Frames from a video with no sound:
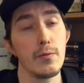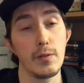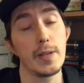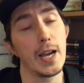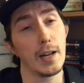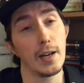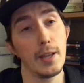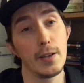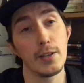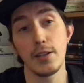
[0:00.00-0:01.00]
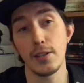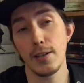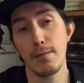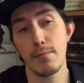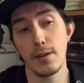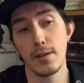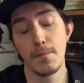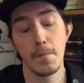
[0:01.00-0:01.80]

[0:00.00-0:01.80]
well, technically this December,